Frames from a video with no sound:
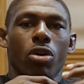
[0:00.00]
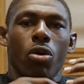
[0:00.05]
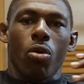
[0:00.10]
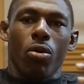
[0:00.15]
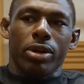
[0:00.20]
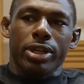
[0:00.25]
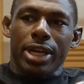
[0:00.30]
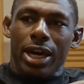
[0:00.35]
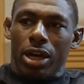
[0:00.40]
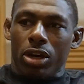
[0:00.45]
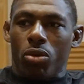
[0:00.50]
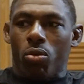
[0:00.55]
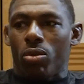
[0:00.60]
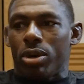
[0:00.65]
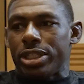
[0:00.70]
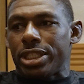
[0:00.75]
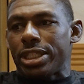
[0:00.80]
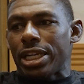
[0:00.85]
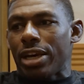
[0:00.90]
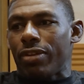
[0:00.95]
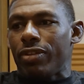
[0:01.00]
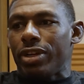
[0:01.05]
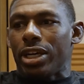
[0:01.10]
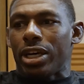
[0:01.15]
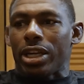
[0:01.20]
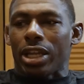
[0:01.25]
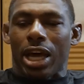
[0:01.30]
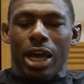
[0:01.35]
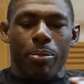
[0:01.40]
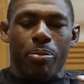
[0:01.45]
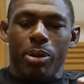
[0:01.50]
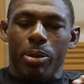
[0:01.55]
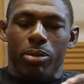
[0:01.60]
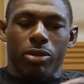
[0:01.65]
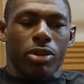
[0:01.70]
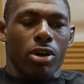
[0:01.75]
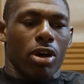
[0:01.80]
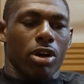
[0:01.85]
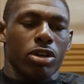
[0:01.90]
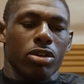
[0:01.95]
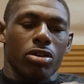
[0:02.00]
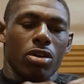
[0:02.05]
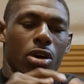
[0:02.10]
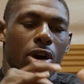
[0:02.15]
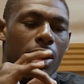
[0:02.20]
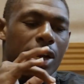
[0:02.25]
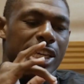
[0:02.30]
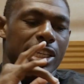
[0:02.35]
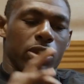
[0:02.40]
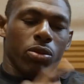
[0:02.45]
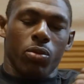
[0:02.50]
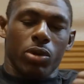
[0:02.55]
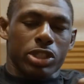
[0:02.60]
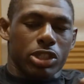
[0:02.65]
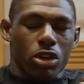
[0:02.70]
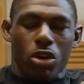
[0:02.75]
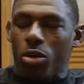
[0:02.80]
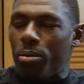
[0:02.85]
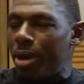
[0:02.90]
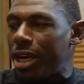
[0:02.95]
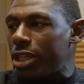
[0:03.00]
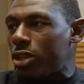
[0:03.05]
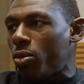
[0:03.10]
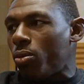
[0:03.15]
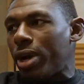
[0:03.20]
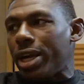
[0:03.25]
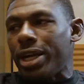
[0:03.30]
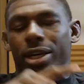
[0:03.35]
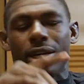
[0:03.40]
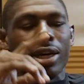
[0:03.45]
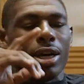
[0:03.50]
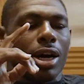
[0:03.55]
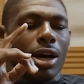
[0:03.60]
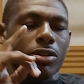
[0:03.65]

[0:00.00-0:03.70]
Going down to 170, a lot of people thought, I either wasn't gonna make the weight,